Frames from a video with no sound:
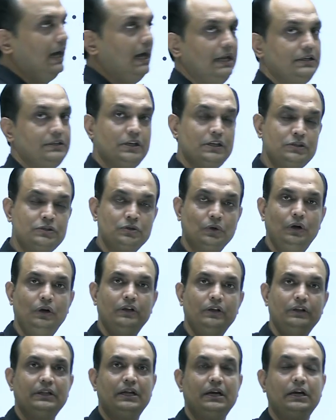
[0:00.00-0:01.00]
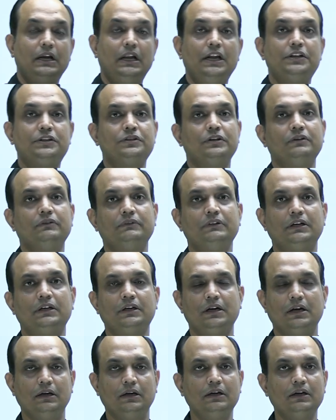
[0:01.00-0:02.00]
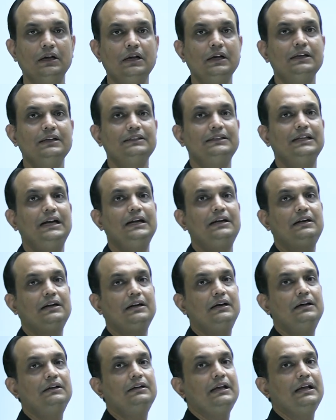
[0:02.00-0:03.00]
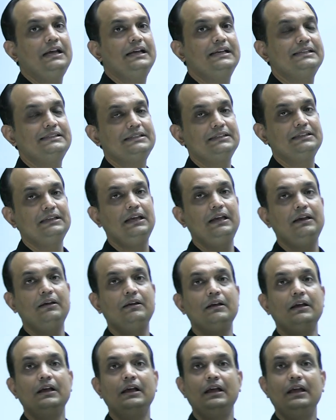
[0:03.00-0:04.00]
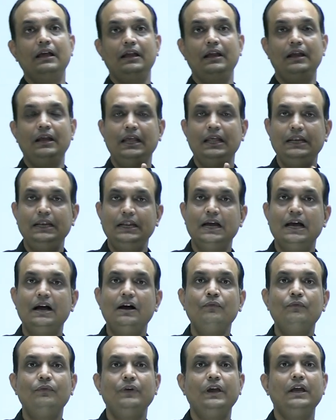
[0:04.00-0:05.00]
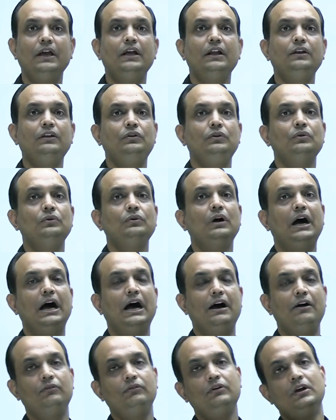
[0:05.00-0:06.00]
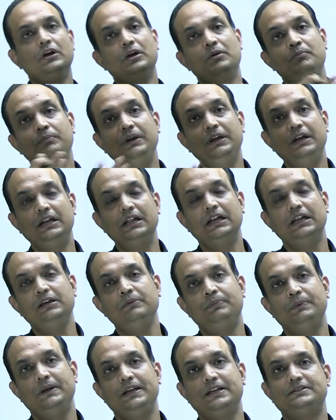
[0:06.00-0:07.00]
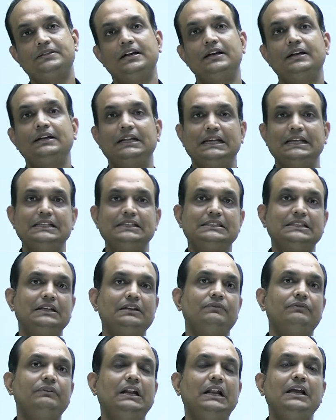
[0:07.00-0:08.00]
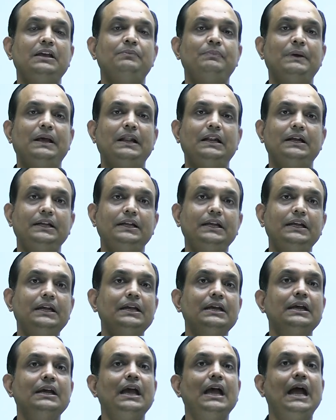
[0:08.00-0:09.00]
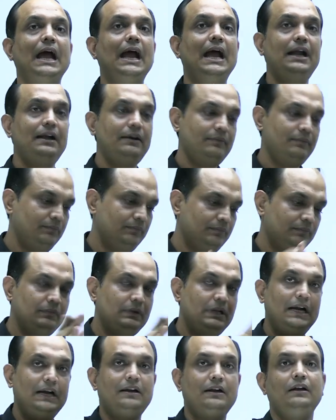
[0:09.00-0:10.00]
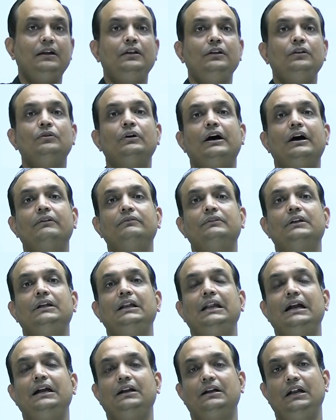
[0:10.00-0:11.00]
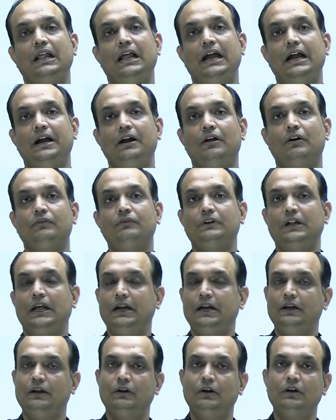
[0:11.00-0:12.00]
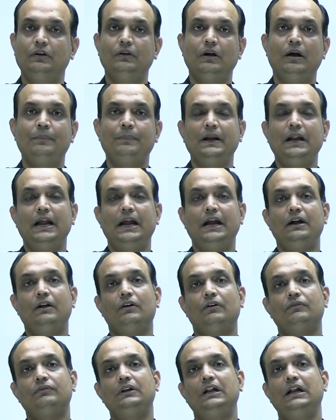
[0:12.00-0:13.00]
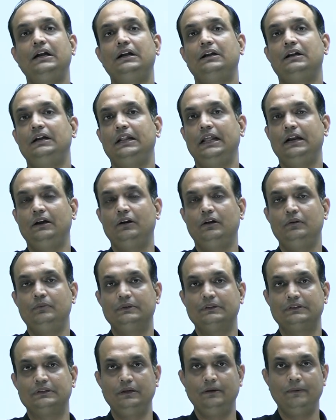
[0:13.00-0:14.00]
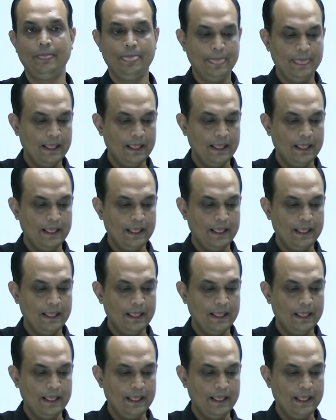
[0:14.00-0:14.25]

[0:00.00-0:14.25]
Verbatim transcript: I just told you in the relation of the trunk, that trunk is a area where you have medially placed tensor veli palatini, and laterally you have the lateral head of pterygoid, upper head of lateral pterygoid muscle.